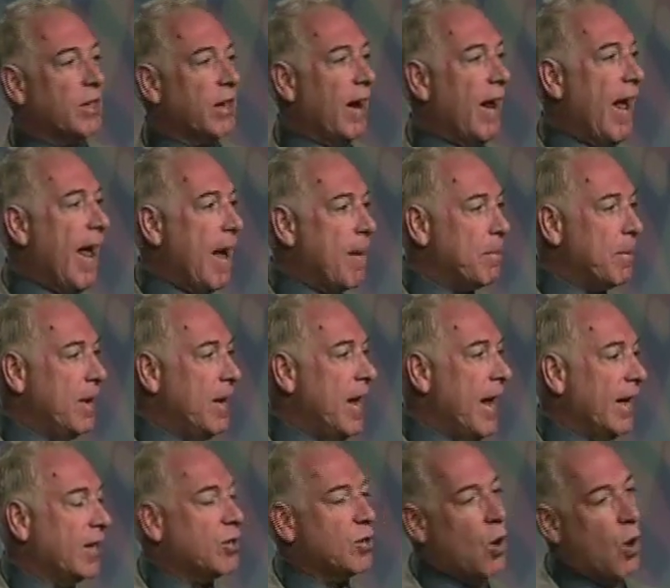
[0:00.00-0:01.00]
going to happen
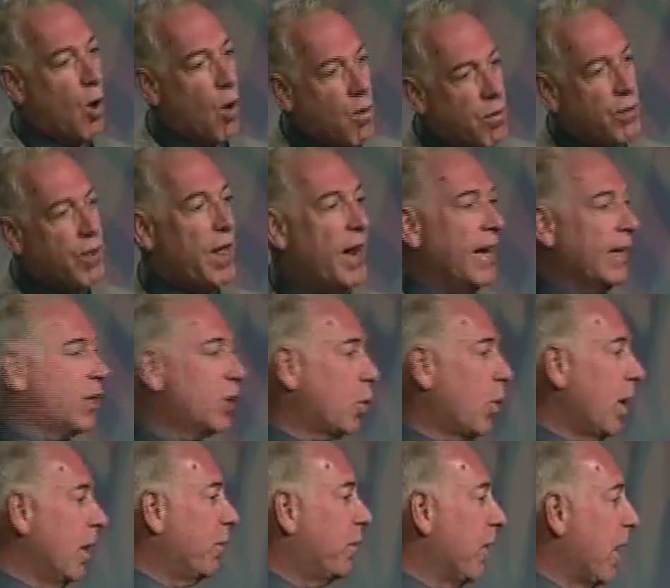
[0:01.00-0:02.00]
next over the next
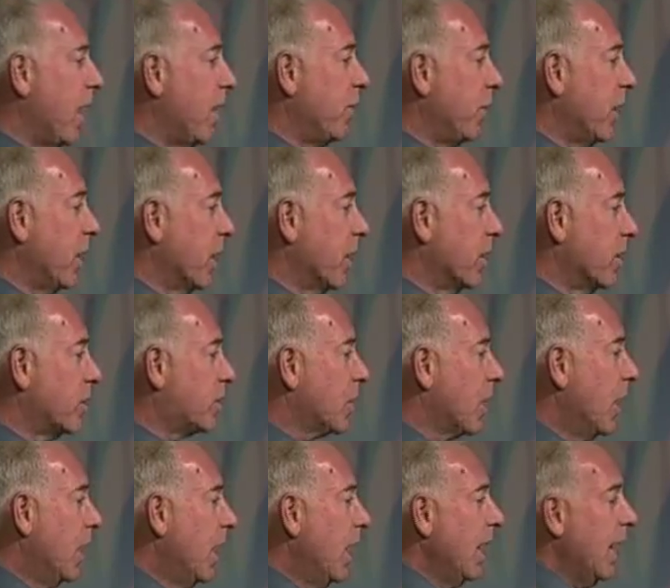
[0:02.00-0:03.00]
25 years
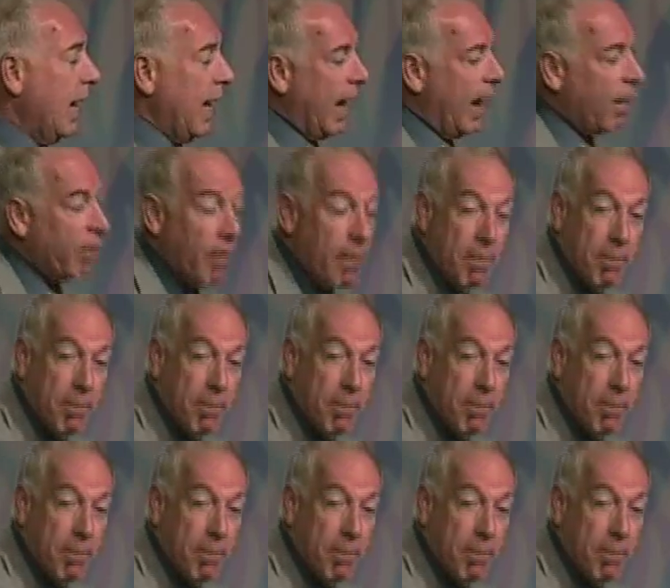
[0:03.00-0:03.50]
and how the